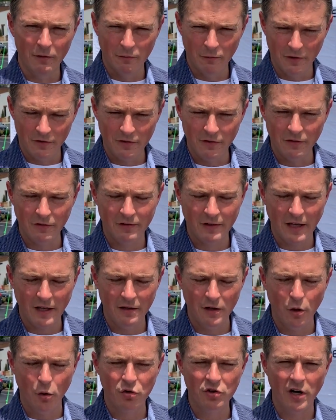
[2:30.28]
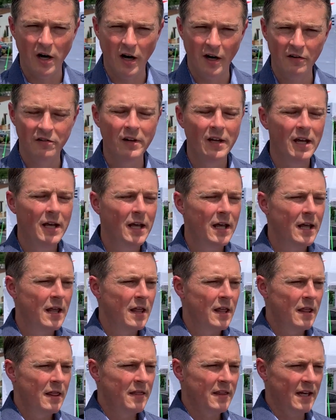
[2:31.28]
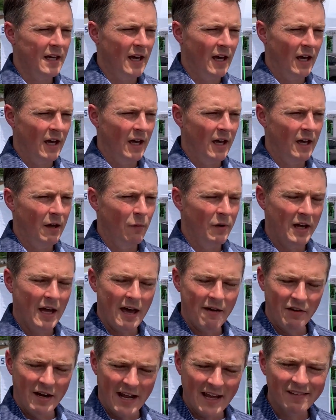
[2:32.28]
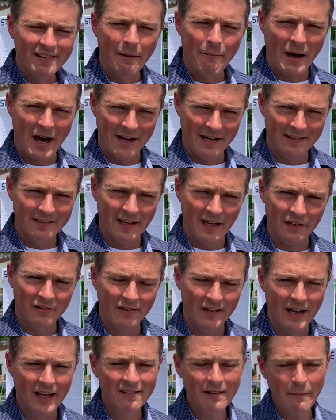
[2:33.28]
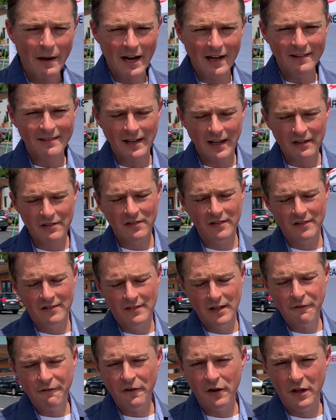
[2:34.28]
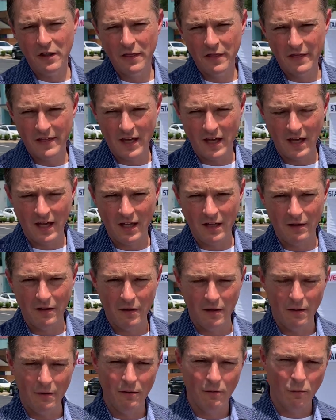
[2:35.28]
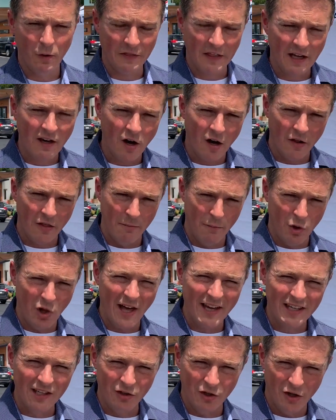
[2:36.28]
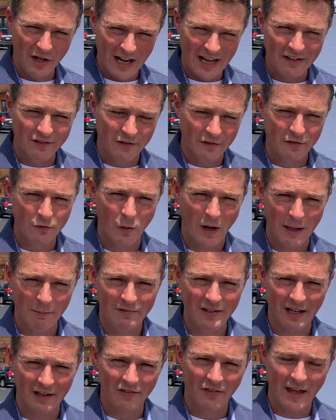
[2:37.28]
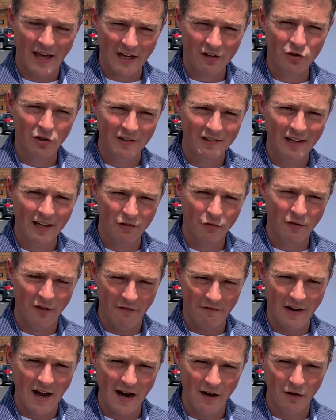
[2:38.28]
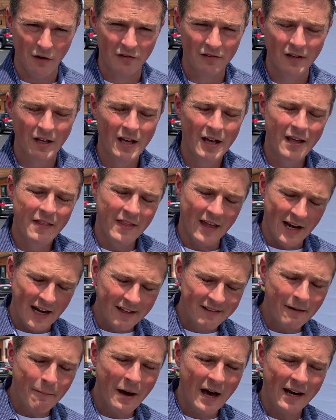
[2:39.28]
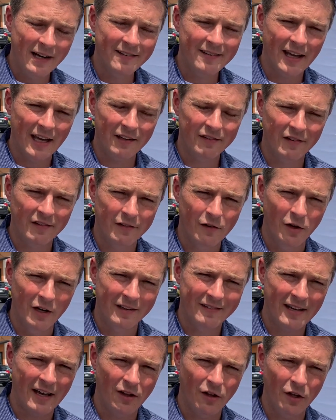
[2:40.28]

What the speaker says: which is at no charge. We have an antibody test. An antibody test is different than what they call the molecular nasal swab test that actually tests for the virus. An antibody test is going to